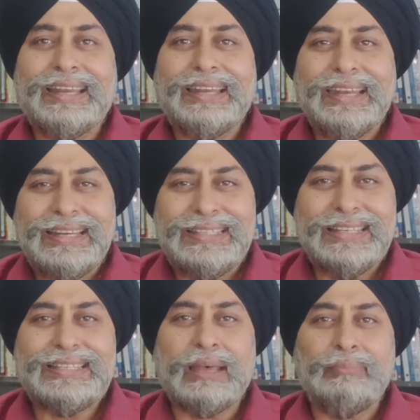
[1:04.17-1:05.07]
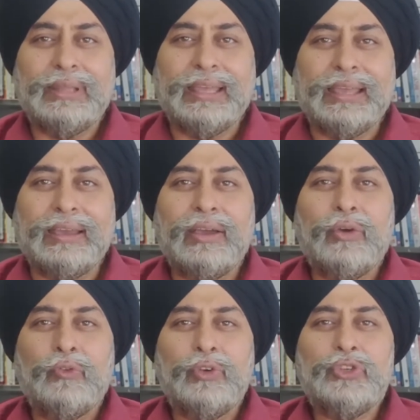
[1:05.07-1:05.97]
is something
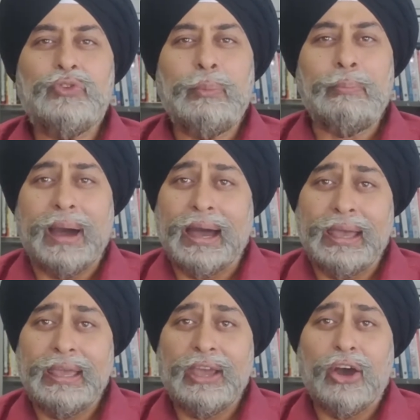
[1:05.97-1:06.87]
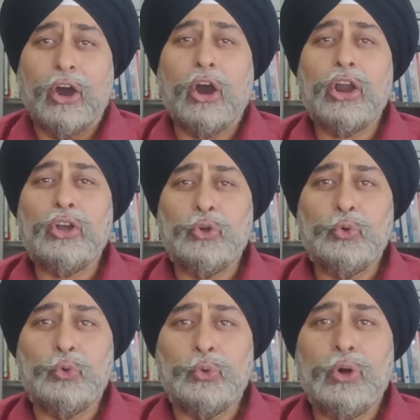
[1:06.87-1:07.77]
which we buy or
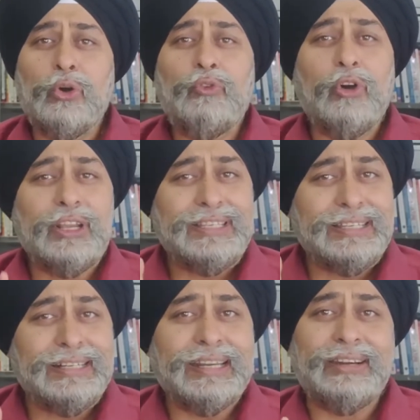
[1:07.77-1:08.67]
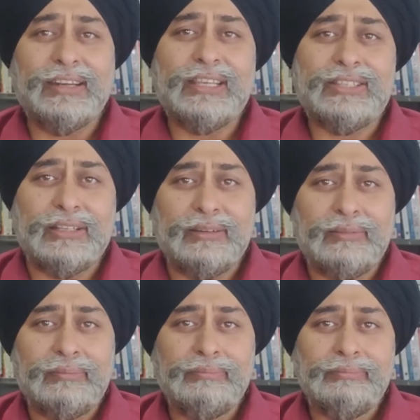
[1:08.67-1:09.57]
do for a certain reason.
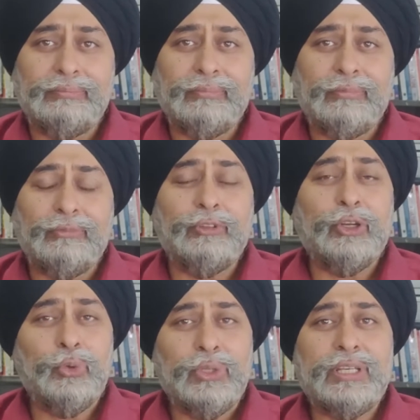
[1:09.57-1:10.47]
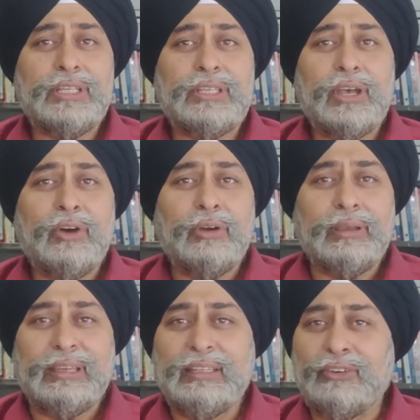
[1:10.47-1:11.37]
We do this
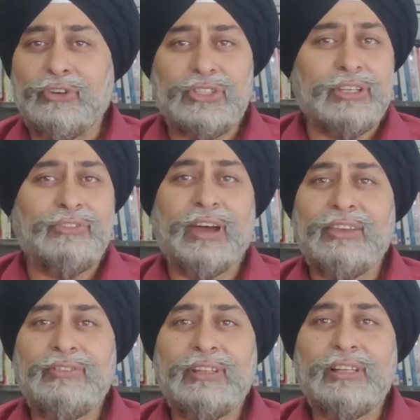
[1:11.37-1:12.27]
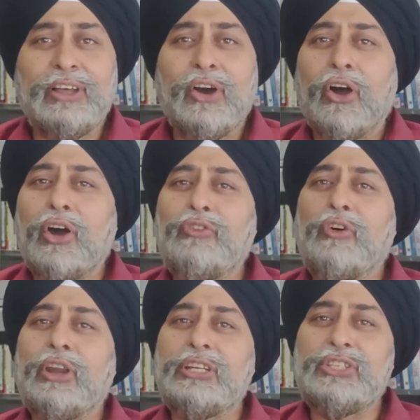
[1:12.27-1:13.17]
either for survival or
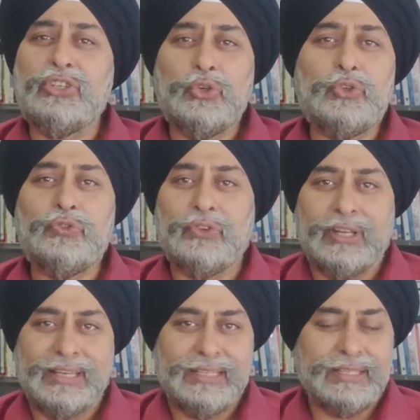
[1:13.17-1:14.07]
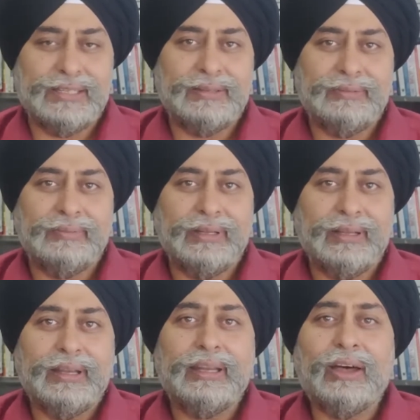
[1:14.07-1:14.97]
for its usefulness.
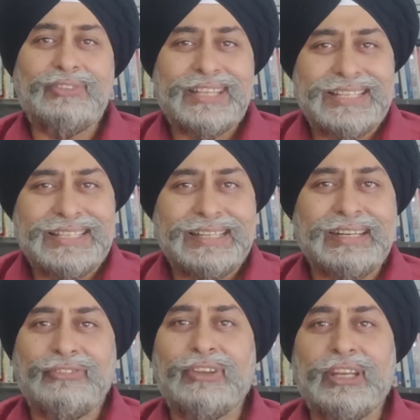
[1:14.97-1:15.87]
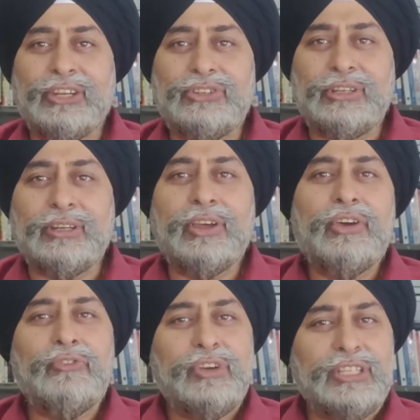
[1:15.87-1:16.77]
Now, this is a definition
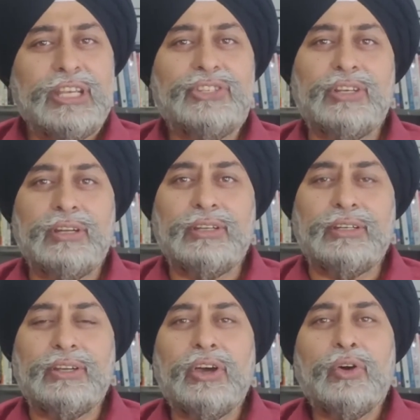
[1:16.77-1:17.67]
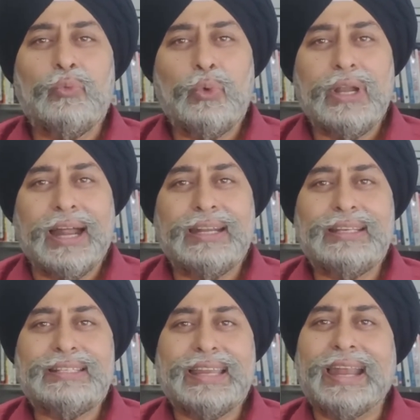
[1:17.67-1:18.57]
which our children would
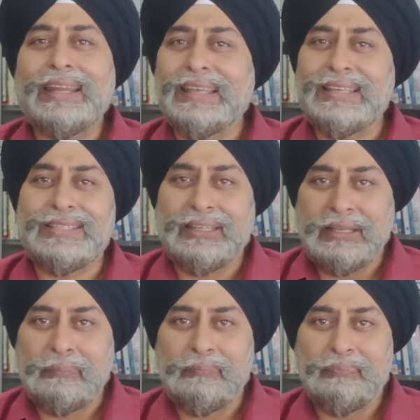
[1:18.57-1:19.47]
understand easily.